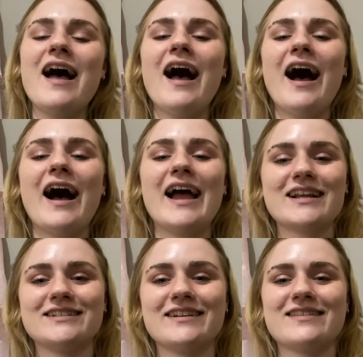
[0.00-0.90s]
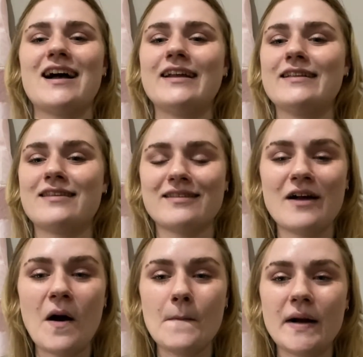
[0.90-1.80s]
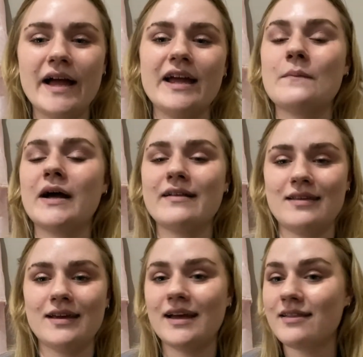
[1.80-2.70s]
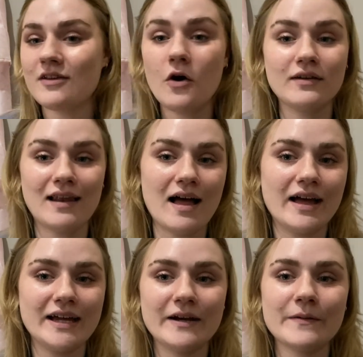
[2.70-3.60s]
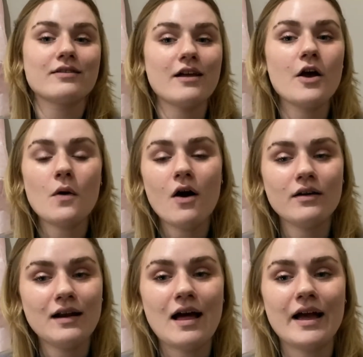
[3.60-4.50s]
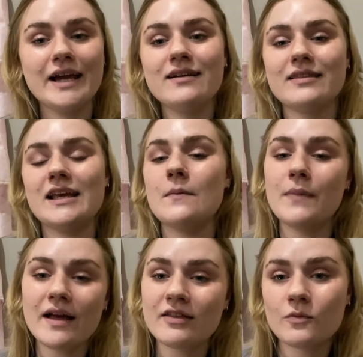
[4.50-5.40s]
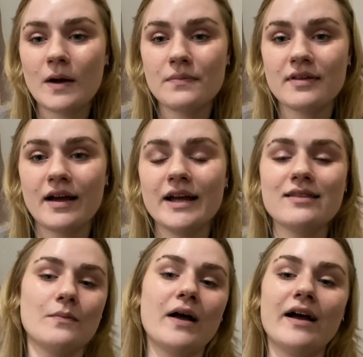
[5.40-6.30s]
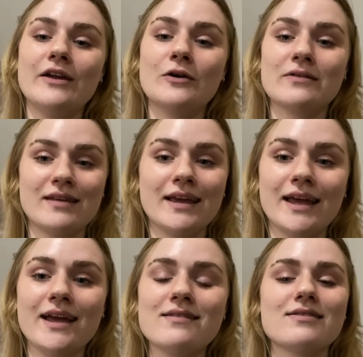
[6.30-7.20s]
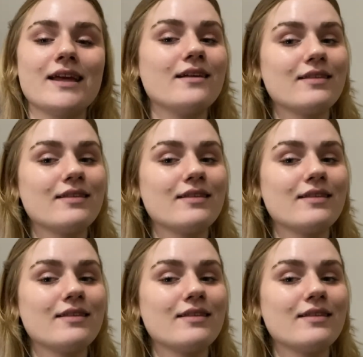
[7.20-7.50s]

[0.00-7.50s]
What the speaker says: I actually decided to start buying my tickets online. So online, the best website to buy your tickets is